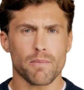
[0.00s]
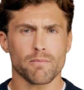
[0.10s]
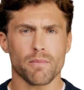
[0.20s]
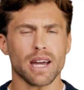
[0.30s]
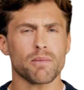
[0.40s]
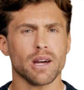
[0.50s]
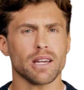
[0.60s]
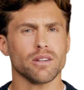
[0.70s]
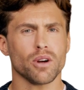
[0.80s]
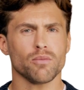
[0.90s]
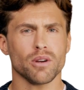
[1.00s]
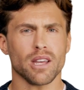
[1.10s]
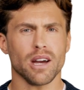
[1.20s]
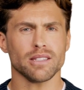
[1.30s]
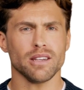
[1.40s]
Many men don't
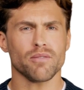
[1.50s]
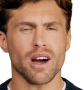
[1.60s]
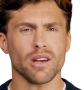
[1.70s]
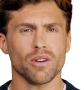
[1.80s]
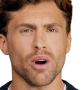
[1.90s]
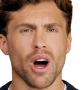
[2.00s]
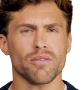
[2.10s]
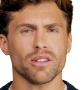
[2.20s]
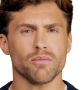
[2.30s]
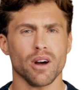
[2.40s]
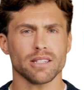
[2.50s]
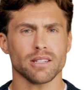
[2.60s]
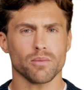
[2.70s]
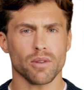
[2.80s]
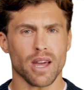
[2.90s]
realize their value often
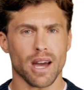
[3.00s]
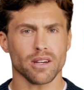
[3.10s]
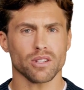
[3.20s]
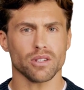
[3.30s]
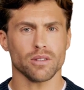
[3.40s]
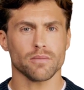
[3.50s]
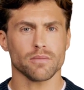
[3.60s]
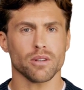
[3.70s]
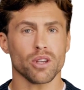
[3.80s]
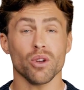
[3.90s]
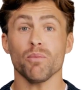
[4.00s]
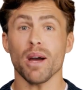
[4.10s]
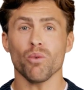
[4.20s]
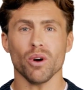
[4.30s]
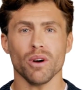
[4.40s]
rises with age. You
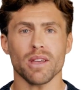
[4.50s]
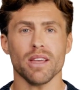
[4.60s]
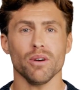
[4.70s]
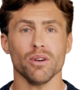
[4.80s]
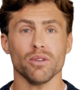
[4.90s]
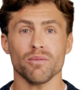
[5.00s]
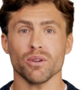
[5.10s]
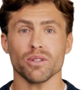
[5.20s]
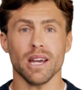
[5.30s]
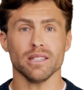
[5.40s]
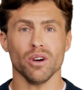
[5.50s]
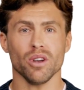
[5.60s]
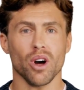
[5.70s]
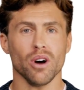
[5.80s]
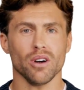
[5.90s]
might worry that your youthful days are
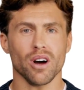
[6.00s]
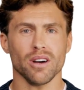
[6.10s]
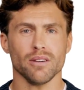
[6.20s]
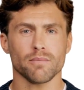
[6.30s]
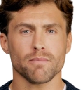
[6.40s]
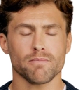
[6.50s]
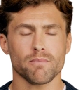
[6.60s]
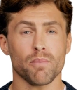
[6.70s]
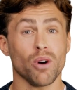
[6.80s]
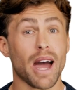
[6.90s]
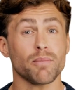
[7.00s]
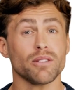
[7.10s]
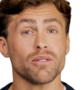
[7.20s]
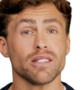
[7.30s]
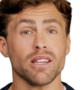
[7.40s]
long gone. Perhaps
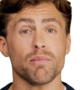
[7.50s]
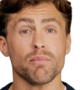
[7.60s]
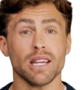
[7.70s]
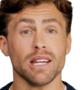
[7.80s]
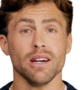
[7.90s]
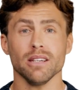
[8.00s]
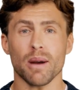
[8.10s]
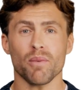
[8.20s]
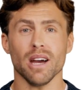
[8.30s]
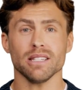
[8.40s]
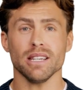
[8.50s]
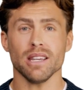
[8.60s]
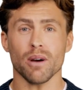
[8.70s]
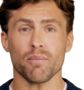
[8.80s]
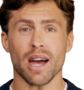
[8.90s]
you see the media glamorizing
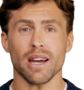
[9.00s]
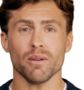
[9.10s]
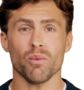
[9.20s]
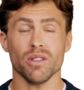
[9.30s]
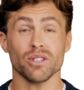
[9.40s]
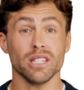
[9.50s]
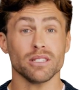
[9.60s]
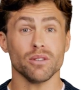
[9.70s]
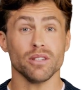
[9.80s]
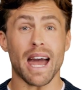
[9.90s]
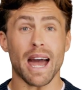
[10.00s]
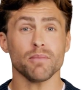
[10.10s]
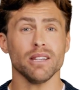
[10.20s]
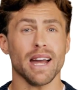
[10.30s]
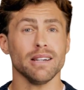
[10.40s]
young men with chiseled
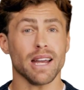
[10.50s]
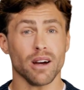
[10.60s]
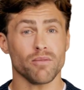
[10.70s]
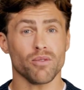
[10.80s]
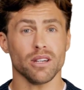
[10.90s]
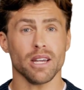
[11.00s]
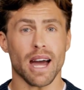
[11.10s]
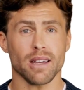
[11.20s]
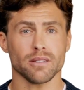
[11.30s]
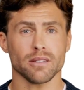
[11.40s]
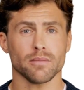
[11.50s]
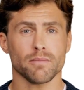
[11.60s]
abs and carefree lives.